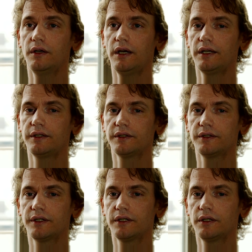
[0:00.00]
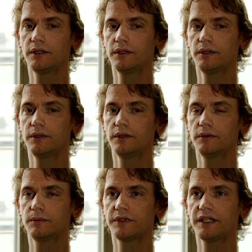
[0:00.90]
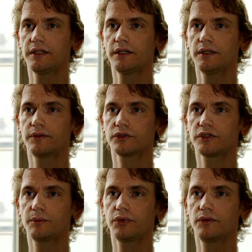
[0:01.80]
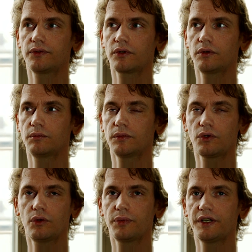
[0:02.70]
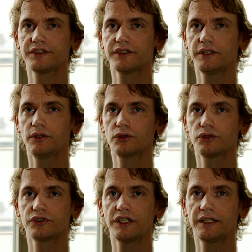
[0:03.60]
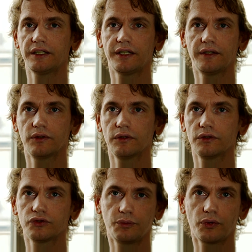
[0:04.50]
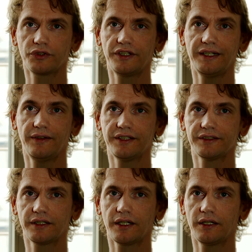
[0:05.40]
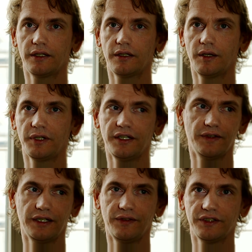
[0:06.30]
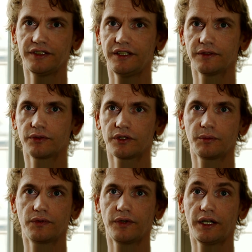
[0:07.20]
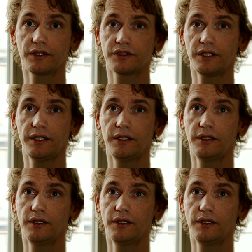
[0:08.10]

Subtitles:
And then, for example, from company side, they also say that they will support in any ways they can. I mean, even if it's needed, for example, financially.